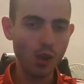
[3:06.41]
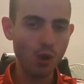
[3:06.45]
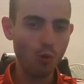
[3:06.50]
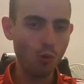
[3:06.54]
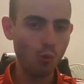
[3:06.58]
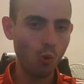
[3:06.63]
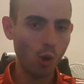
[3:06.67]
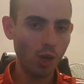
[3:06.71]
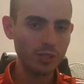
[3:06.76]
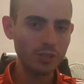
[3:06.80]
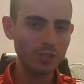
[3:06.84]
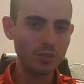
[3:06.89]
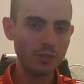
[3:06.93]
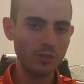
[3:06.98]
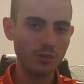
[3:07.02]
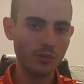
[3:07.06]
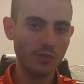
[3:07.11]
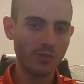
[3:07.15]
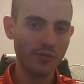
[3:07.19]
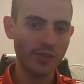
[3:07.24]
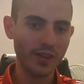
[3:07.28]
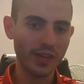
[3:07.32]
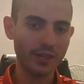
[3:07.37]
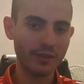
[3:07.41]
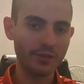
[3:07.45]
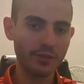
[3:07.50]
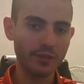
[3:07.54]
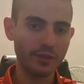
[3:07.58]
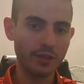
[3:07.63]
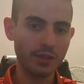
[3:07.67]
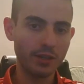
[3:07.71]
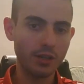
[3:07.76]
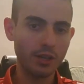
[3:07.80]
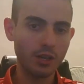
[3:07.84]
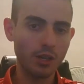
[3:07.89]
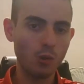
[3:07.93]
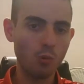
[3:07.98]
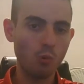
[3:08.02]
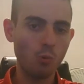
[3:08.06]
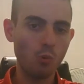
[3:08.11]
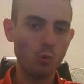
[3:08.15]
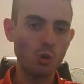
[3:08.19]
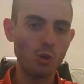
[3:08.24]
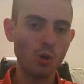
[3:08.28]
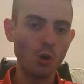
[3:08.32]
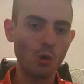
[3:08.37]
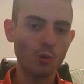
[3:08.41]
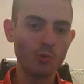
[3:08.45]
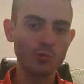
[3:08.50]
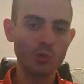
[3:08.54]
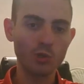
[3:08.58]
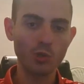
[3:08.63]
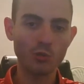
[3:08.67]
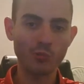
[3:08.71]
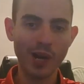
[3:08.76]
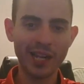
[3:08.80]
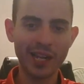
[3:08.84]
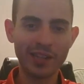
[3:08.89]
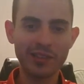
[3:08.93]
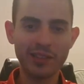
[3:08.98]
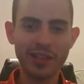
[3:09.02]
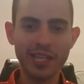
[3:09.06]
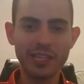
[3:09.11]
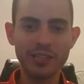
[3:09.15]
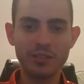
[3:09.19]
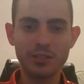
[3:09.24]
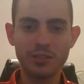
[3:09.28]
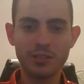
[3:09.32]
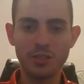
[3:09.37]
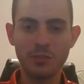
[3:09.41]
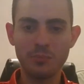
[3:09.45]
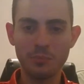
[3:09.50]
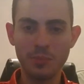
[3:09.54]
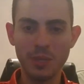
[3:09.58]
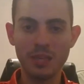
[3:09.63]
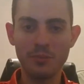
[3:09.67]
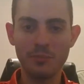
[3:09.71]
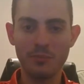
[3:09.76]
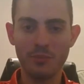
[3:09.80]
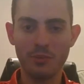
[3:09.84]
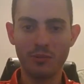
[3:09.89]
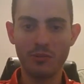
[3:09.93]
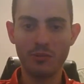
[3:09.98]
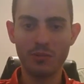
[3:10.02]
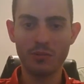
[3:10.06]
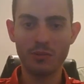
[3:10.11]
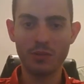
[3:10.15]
One survey will go directly to the people